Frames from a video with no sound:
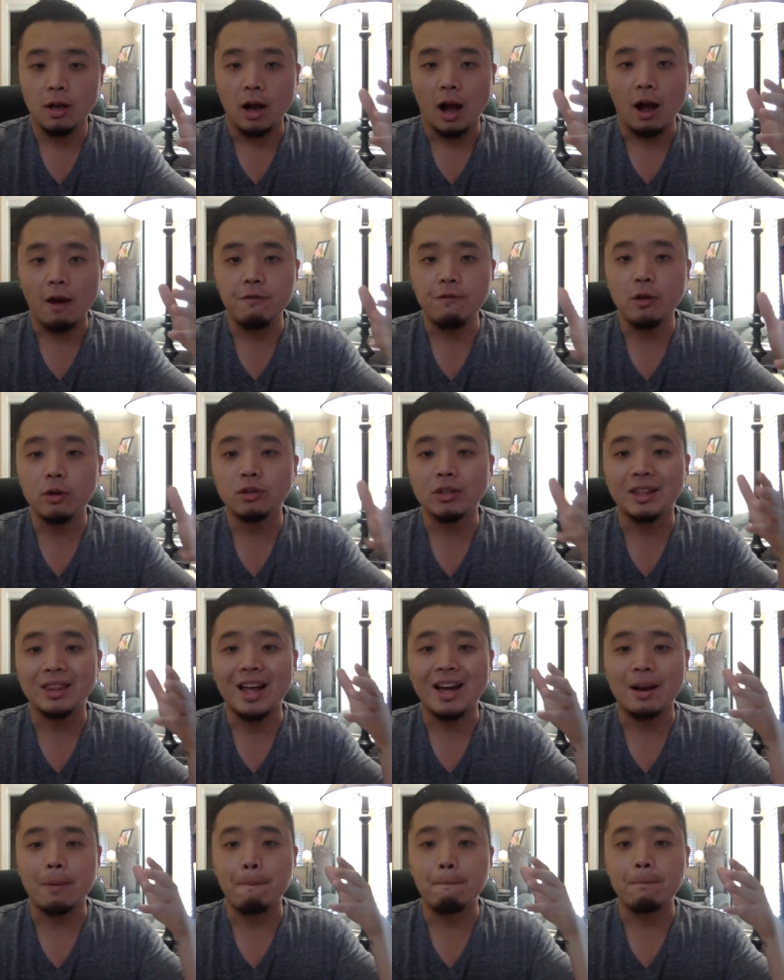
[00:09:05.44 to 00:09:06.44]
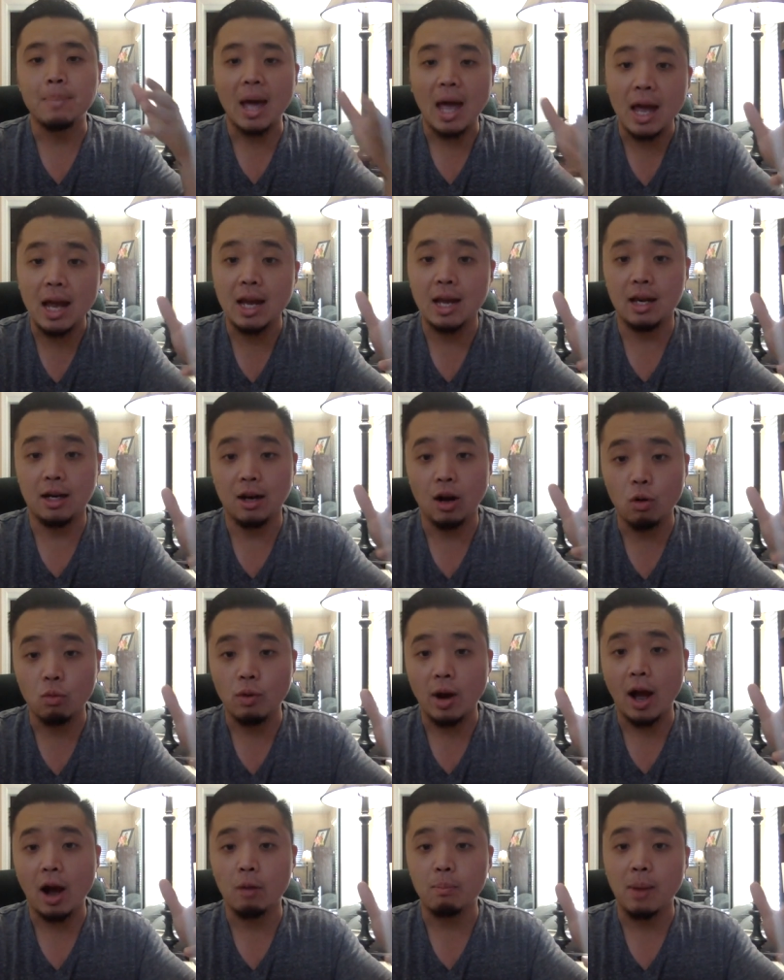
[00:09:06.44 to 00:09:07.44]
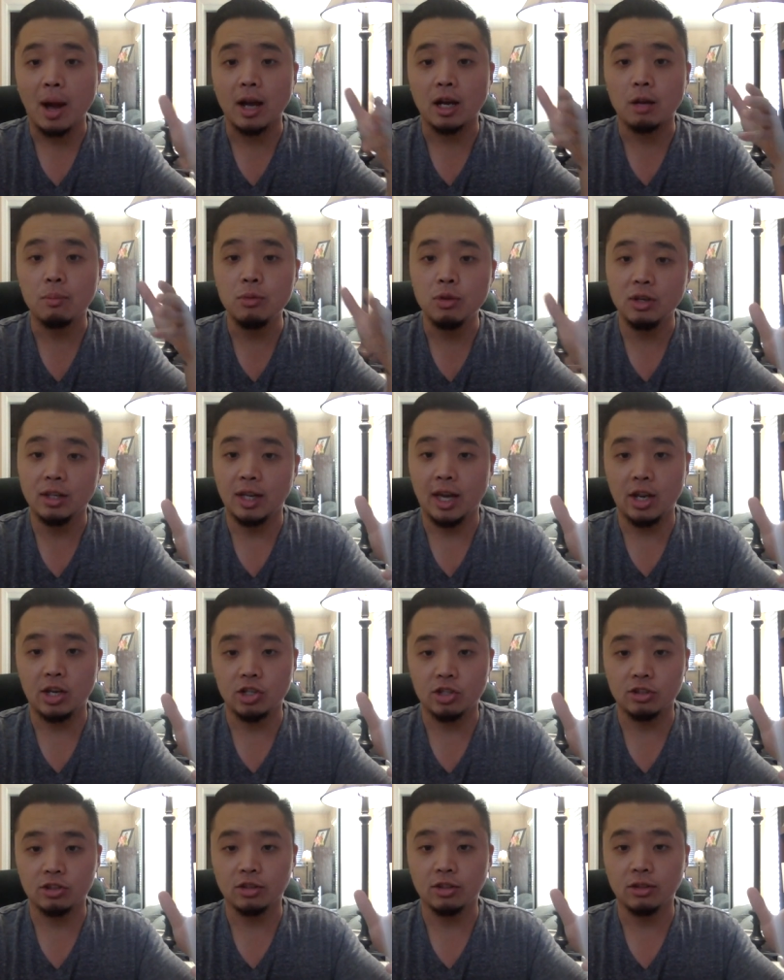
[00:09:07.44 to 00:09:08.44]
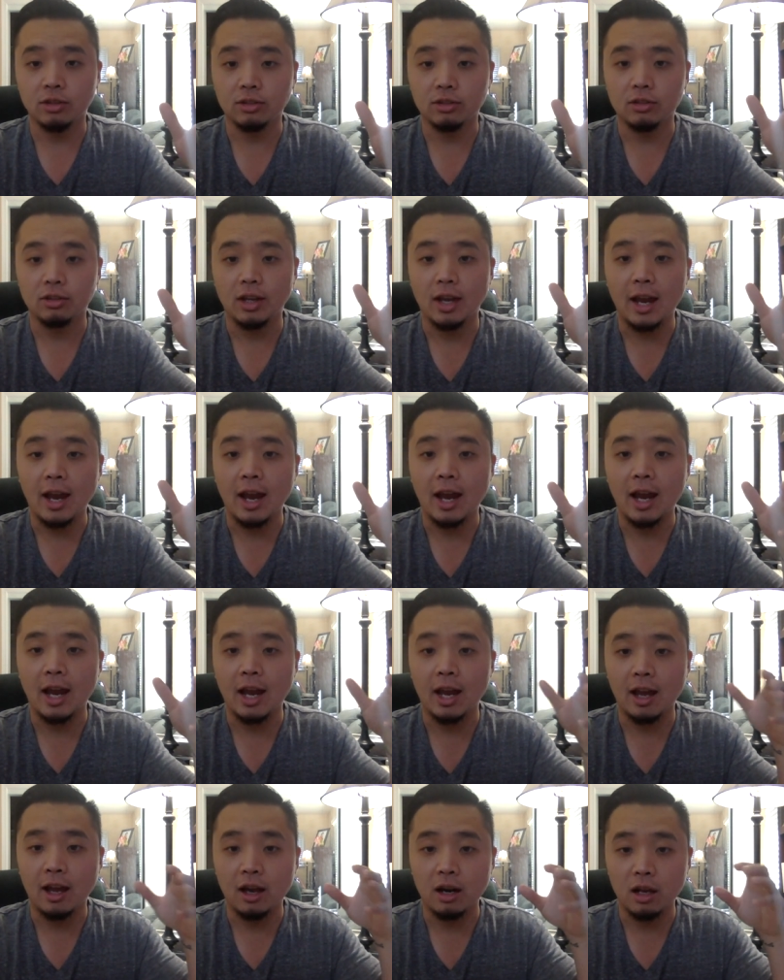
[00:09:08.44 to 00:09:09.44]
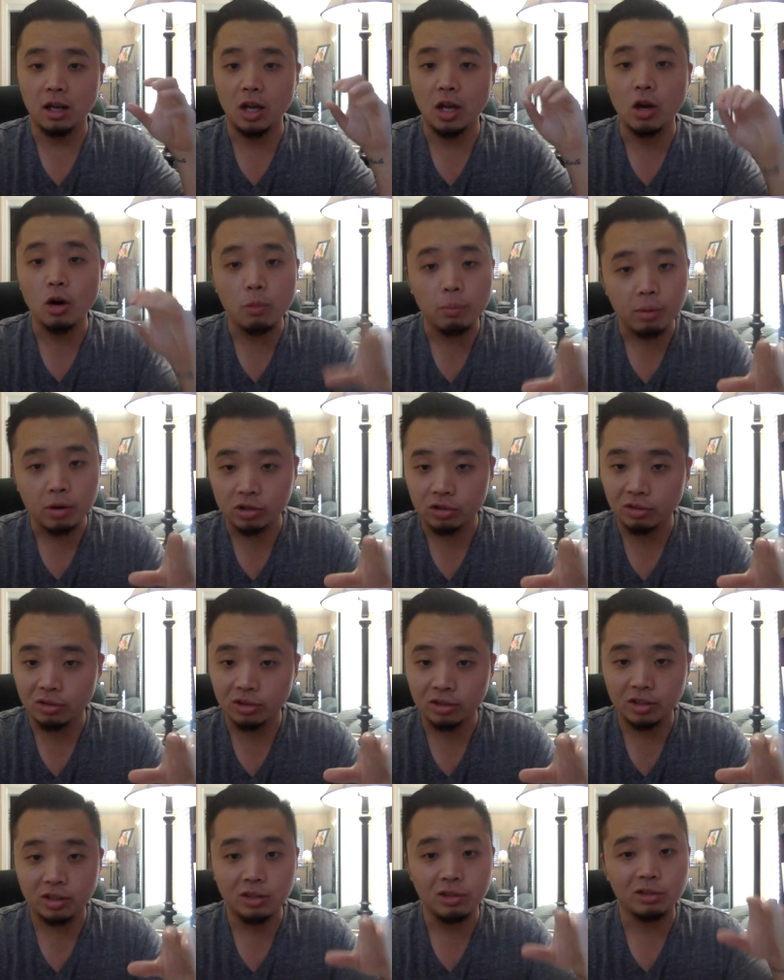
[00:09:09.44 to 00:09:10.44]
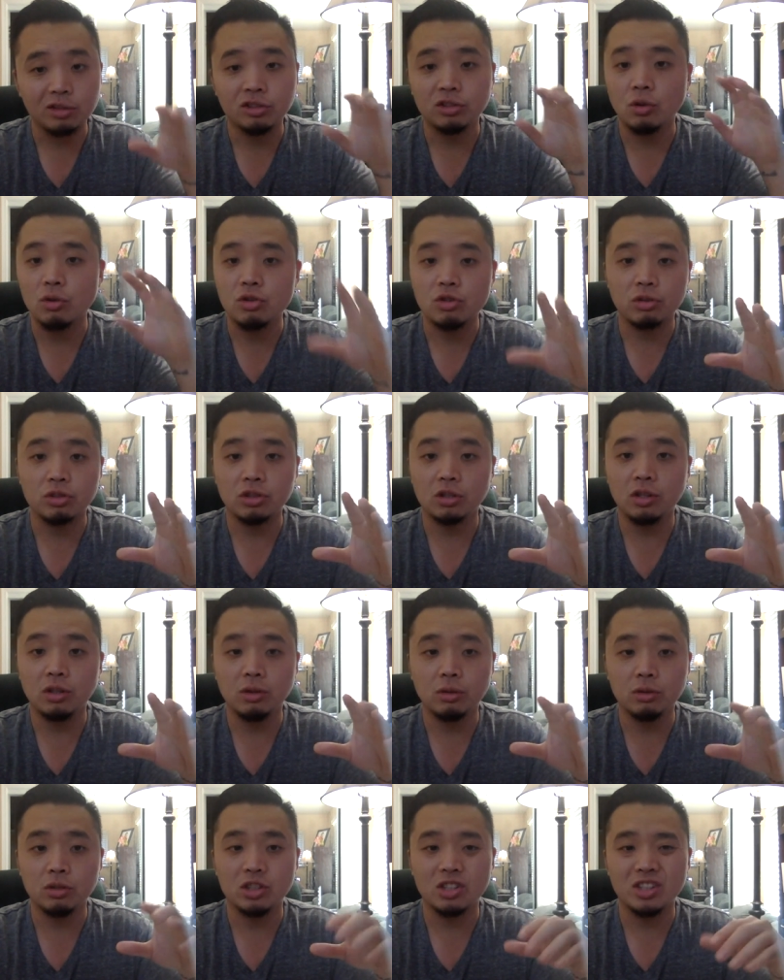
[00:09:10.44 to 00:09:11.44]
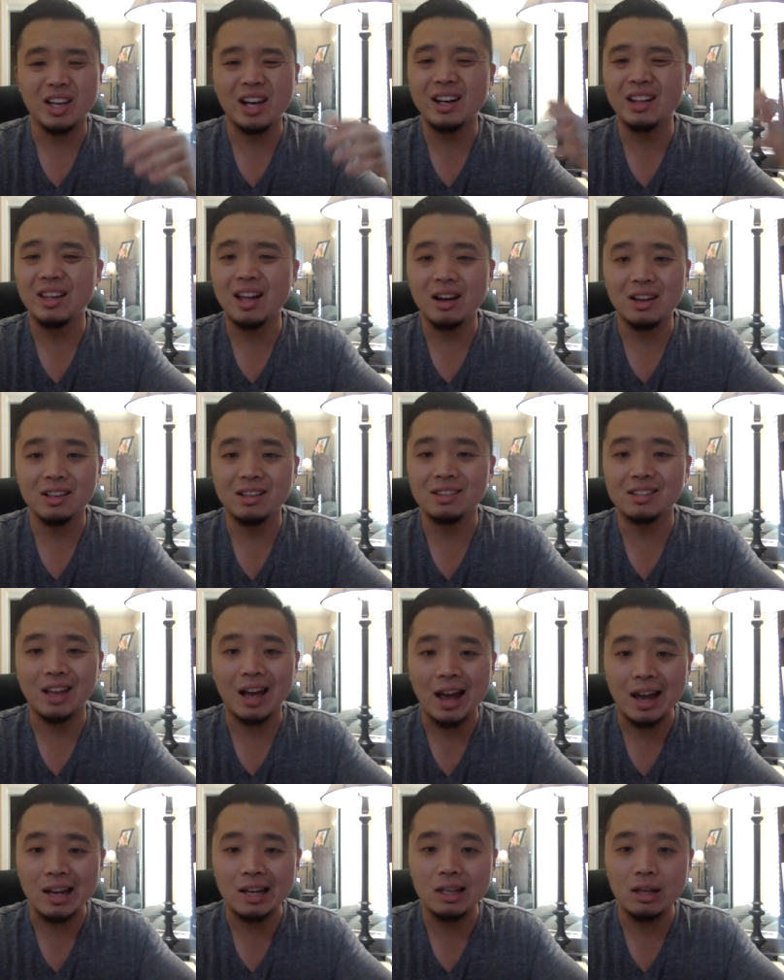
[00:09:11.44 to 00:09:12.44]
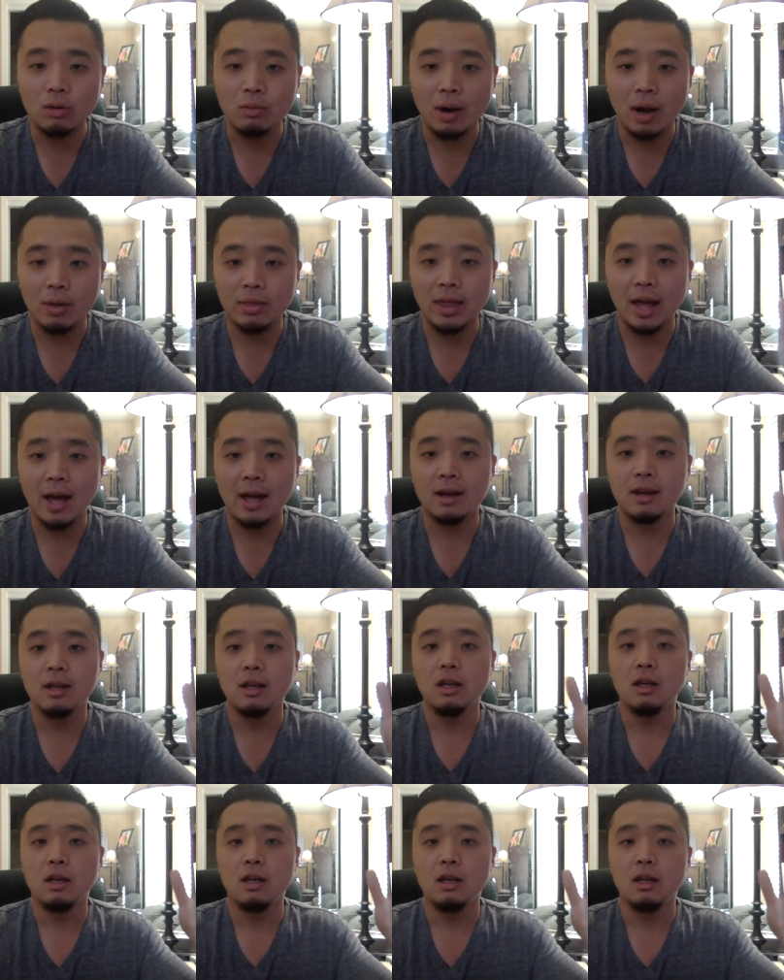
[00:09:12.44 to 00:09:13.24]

I felt a lot of pain around my communication skills and interpersonal skills, social skills. Just had a lot of anxiety around that.